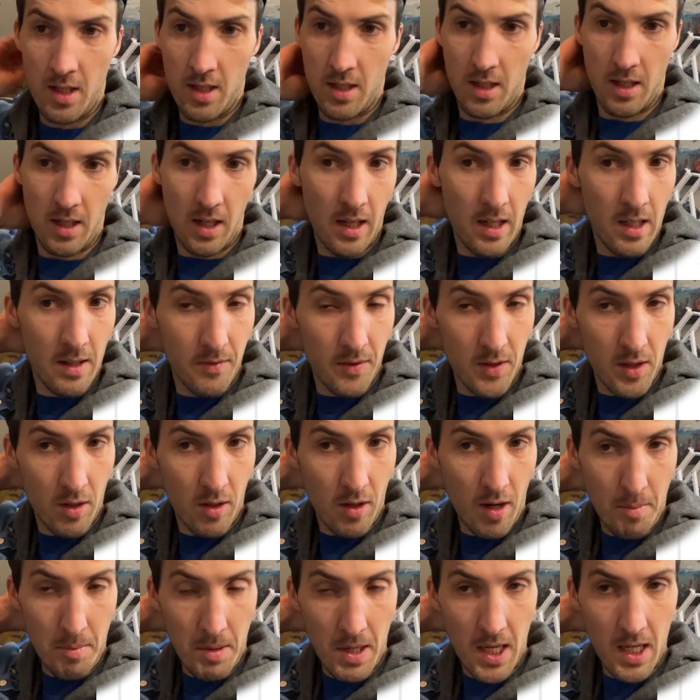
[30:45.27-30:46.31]
even
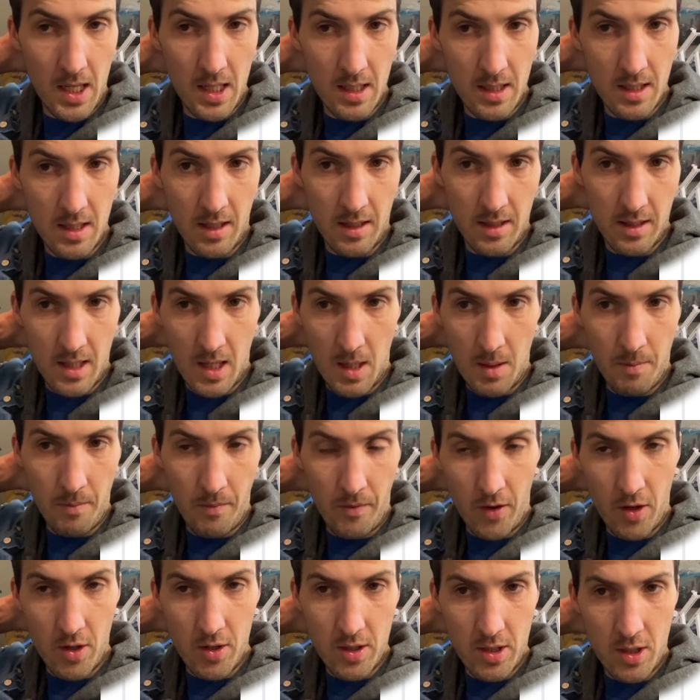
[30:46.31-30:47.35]
though my 86 came
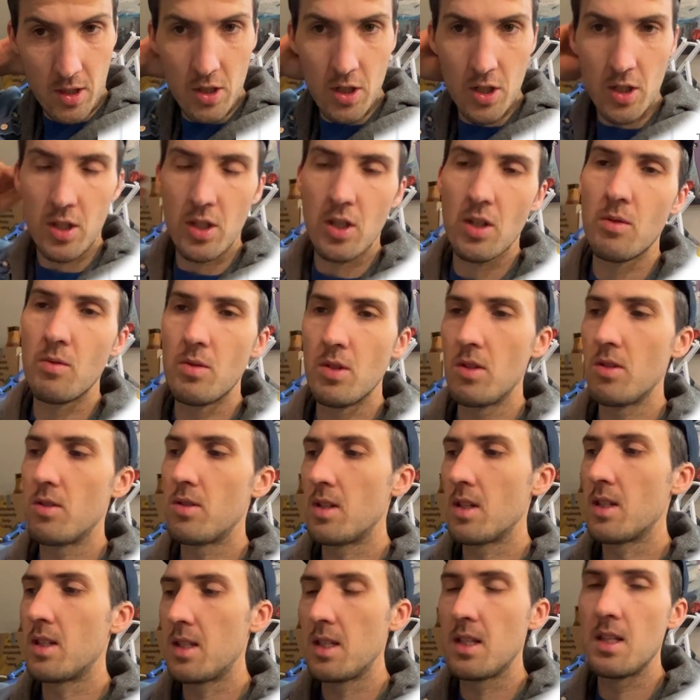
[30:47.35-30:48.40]
first, you're just so used
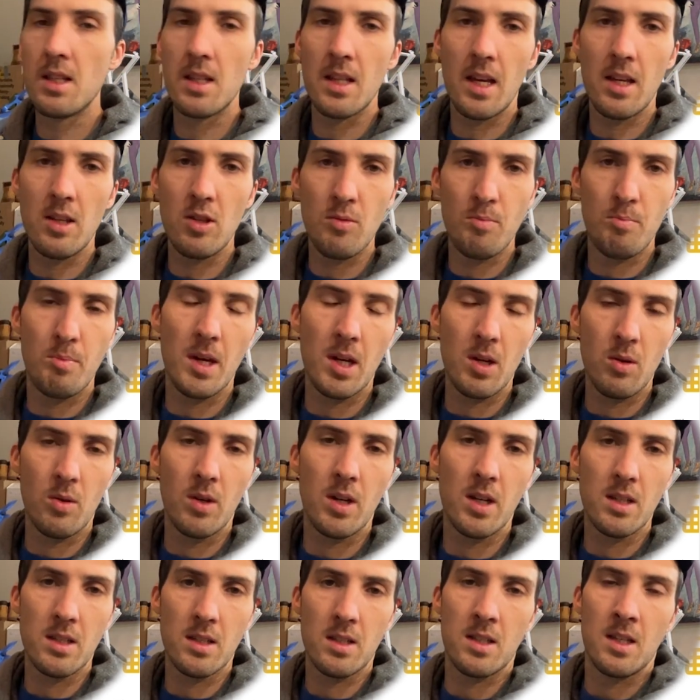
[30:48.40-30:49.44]
to seeing that
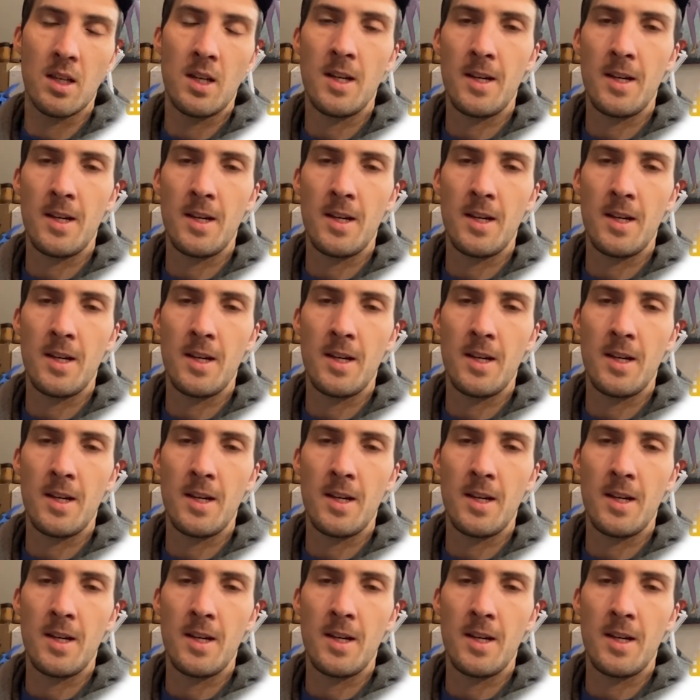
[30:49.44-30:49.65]
ubiquitous